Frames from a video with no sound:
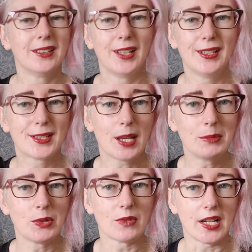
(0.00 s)
It's
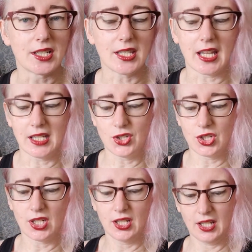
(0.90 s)
coming right to the
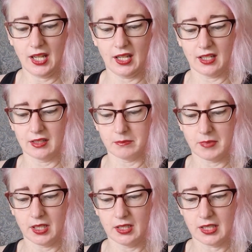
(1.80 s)
edge,
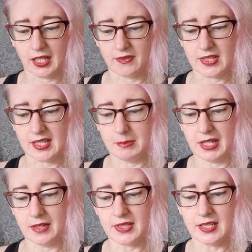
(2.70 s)
like of the seam
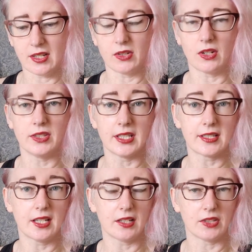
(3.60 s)
allowance. It's on this
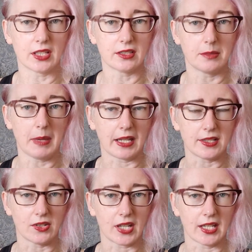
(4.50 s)
side, on the back
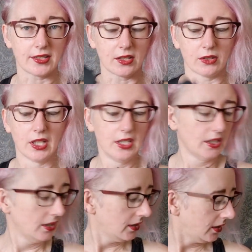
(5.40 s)
it's okay. So
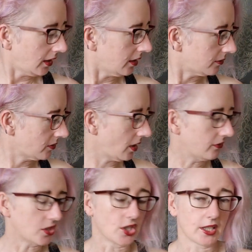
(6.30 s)
I'll
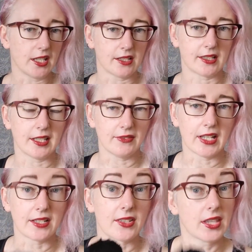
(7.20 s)
have to check the other sleeve
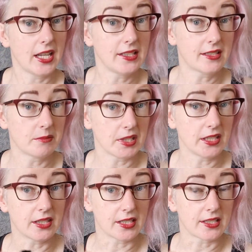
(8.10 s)
later. So that is
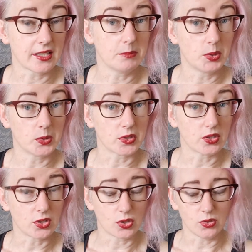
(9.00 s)
something that's
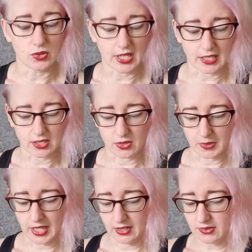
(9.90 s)
important to take into
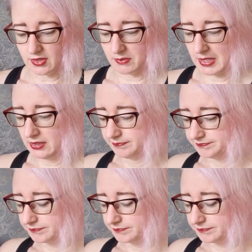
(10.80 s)
account as well.